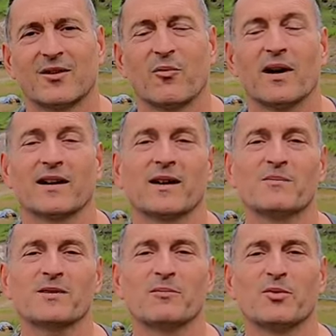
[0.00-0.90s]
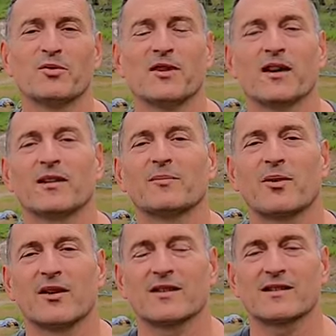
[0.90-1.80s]
When it comes to boondocking
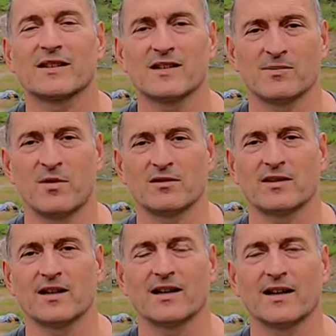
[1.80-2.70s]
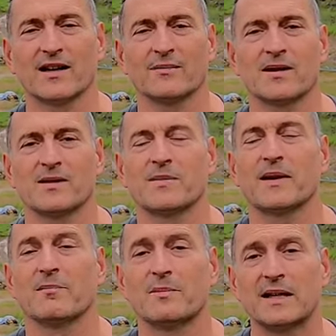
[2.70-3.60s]
products, this small ticket item has made
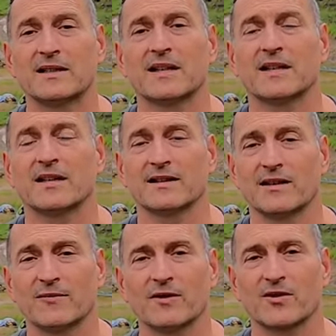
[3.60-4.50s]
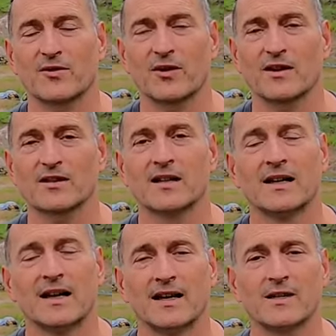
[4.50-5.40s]
a big ticket difference for us,
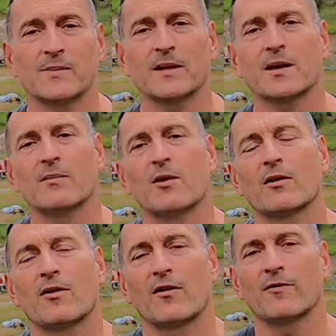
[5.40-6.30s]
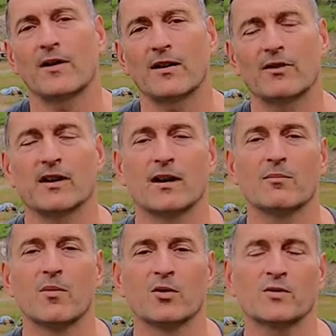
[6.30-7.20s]
and it's become one of our favorite
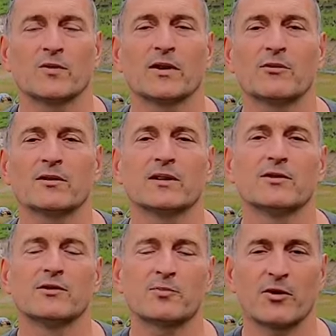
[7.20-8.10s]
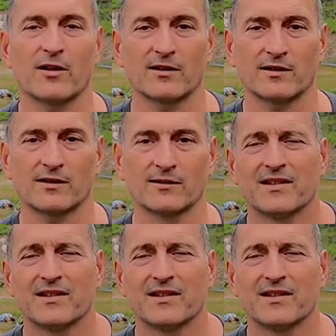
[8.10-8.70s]
and most frequently used products.